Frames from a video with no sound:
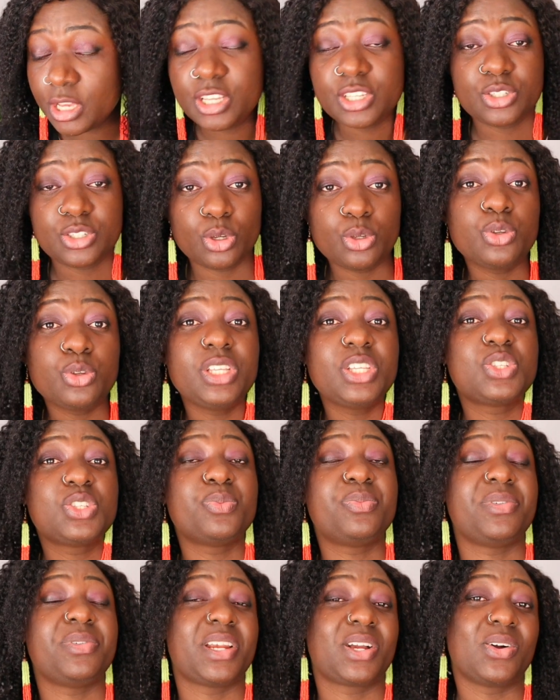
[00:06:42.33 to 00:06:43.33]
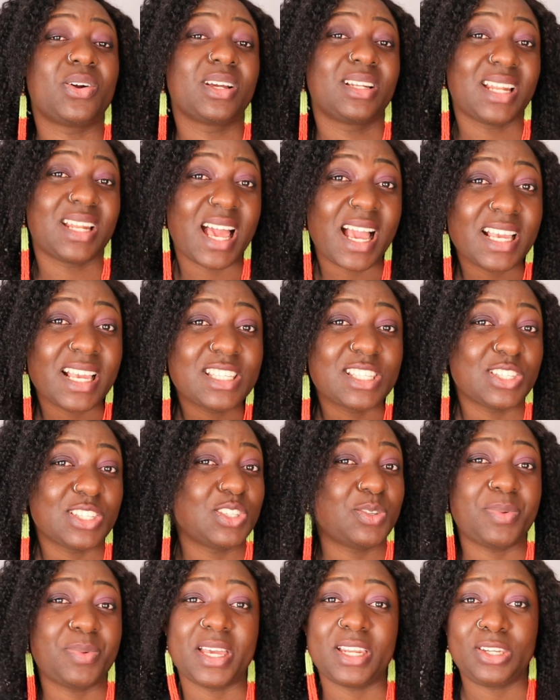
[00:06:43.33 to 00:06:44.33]
So you need to be recognized, you
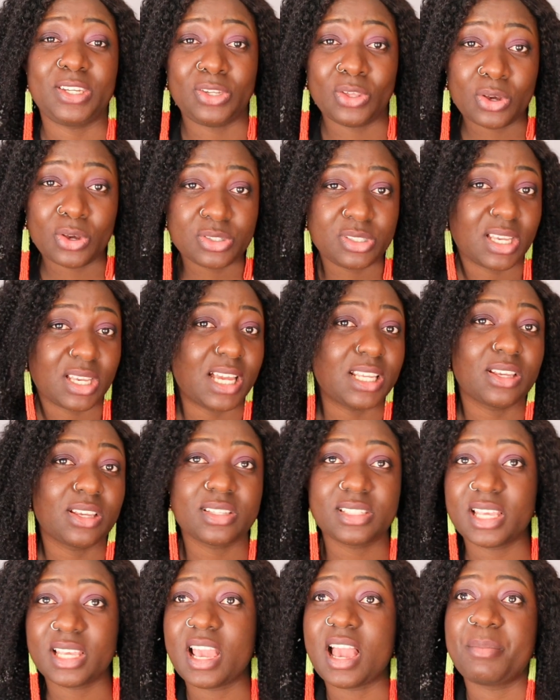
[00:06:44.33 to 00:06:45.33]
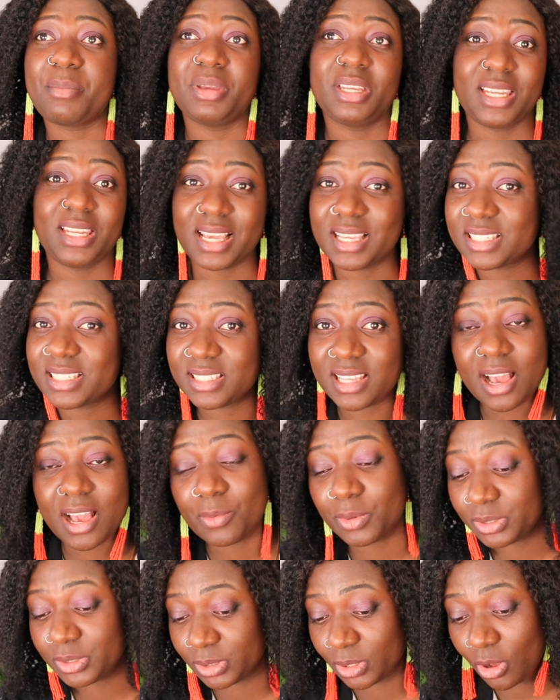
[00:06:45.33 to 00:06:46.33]
need to be endorsed. You can't just say, I'm a dancer, I
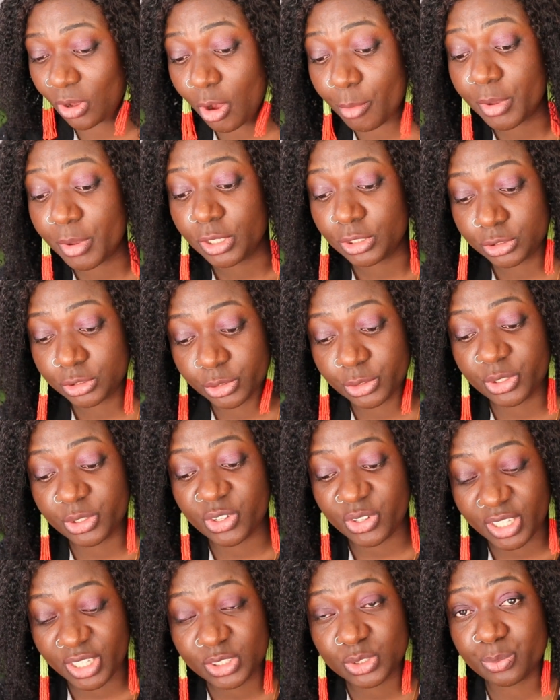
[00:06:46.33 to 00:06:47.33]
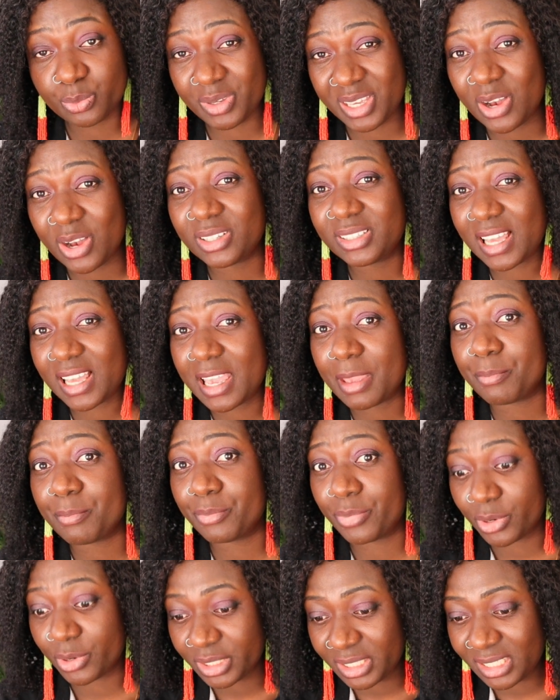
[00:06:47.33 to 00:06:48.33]
want to come. So you need to be under a
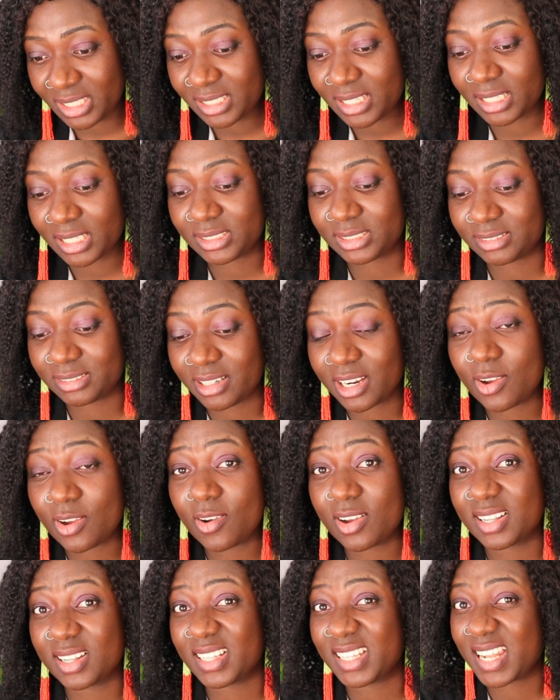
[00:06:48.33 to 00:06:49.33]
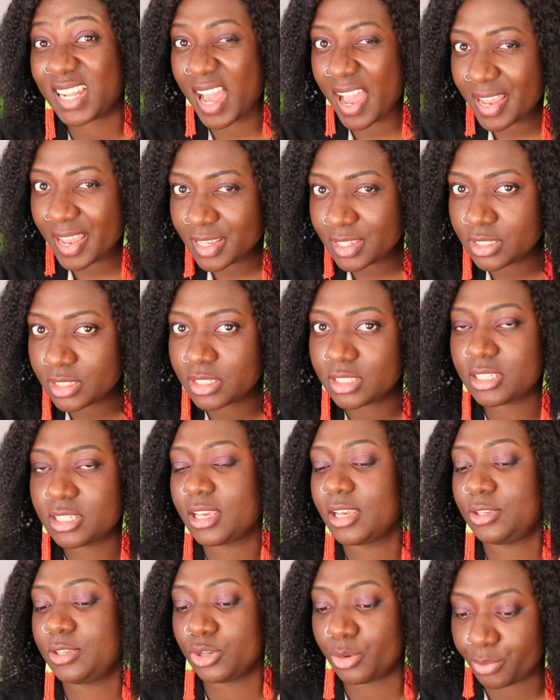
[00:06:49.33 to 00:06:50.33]
body that
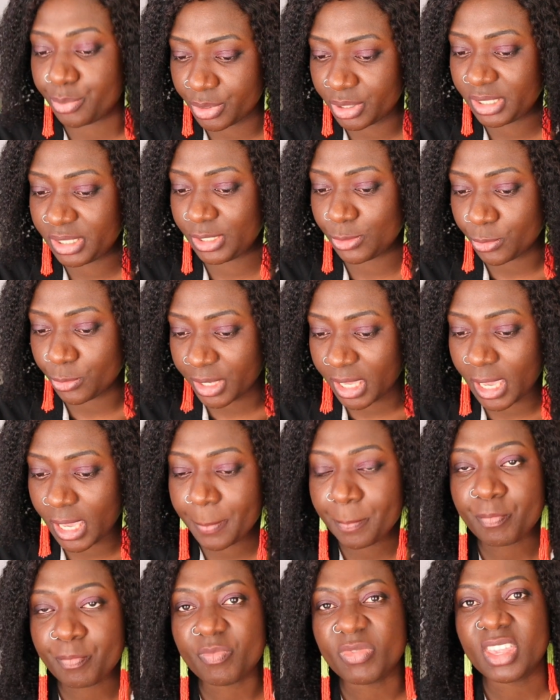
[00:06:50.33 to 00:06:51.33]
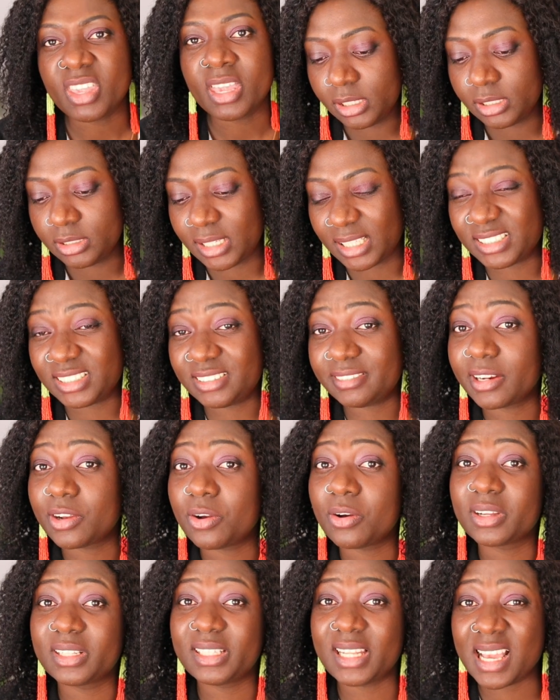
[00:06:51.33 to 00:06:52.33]
recognizes your body, okay? That is
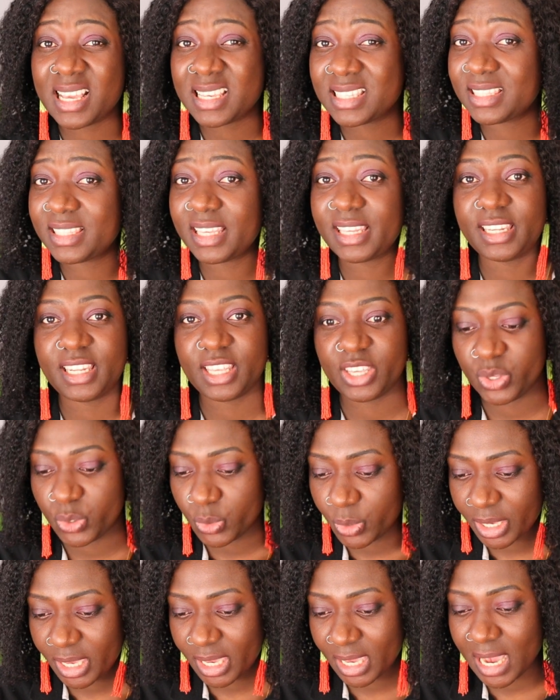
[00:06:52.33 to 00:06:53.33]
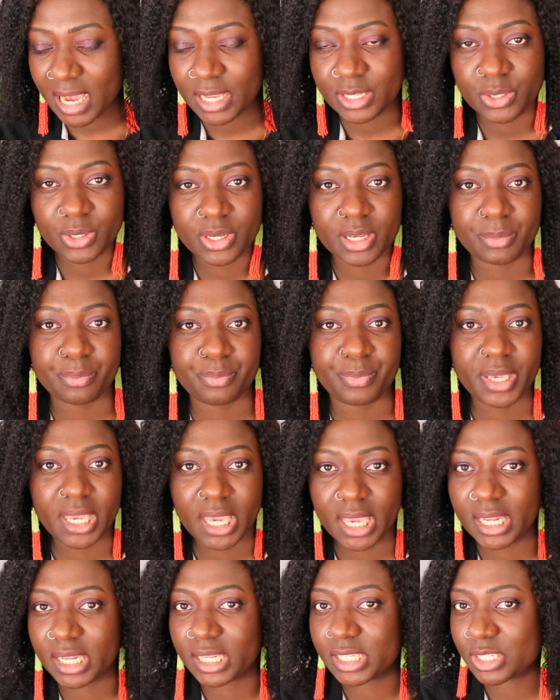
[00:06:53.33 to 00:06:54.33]
recognized in the UK, and you can
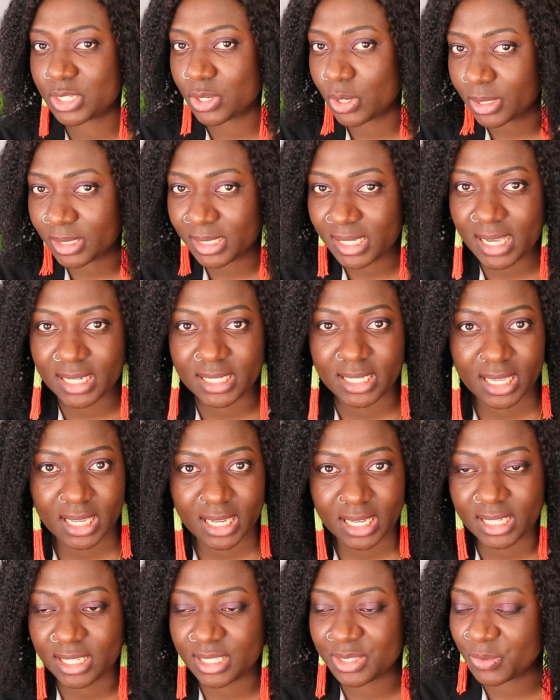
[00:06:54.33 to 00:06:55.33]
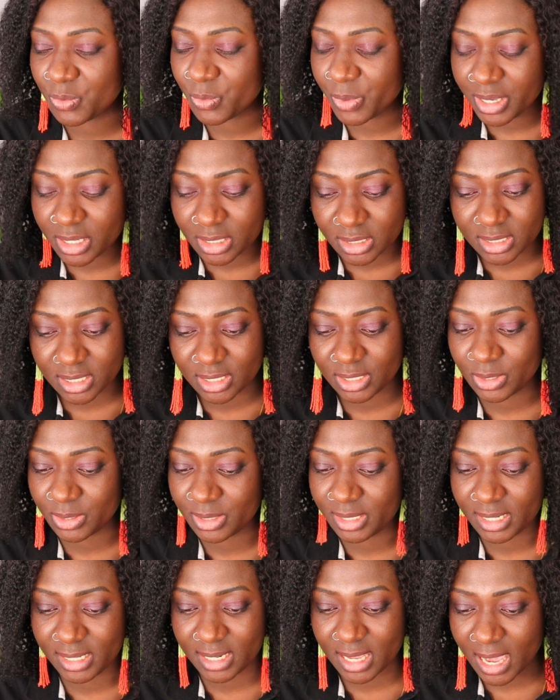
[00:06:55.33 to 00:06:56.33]
be in Scotland, England, Wales, and
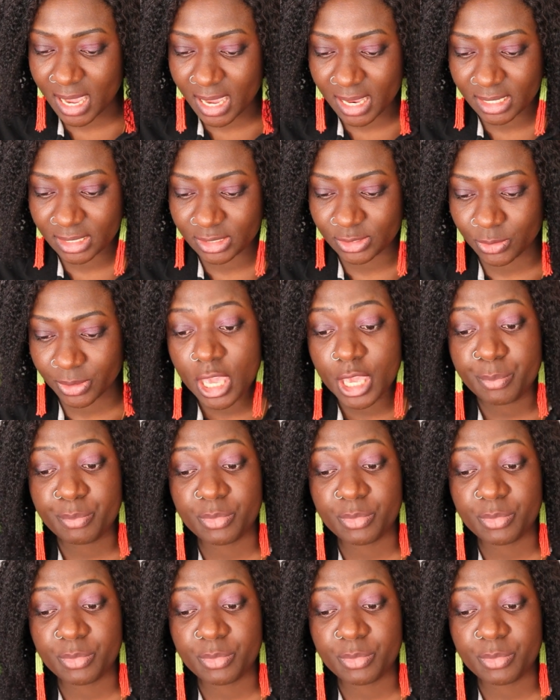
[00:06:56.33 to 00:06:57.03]
Northern Ireland.